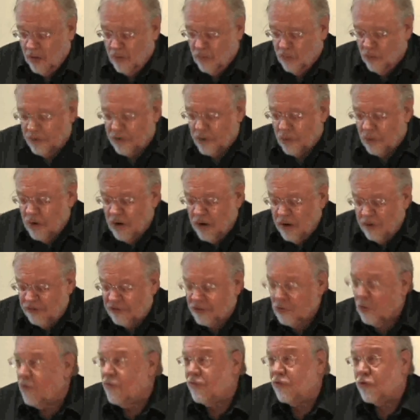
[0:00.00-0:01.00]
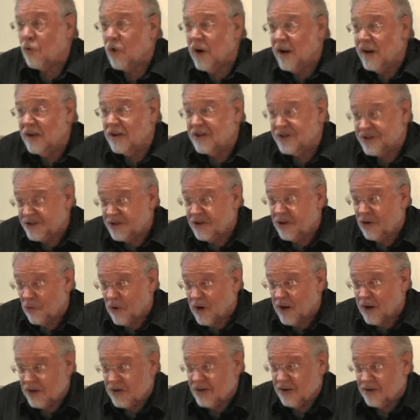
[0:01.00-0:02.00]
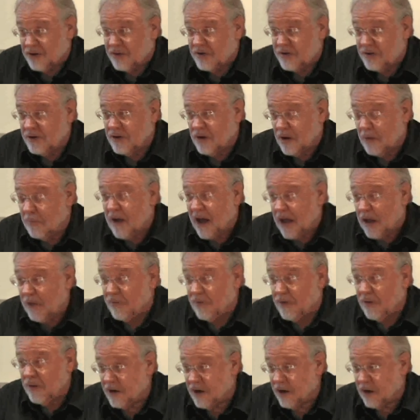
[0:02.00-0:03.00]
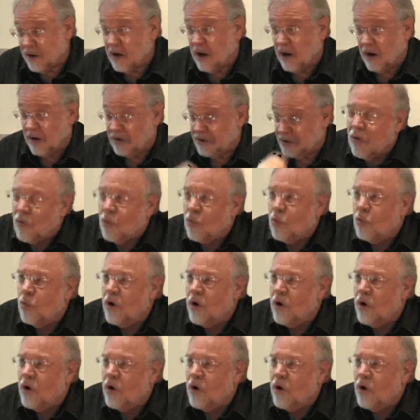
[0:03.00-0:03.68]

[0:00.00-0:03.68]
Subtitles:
Well, there are really sort of three considerations about technology.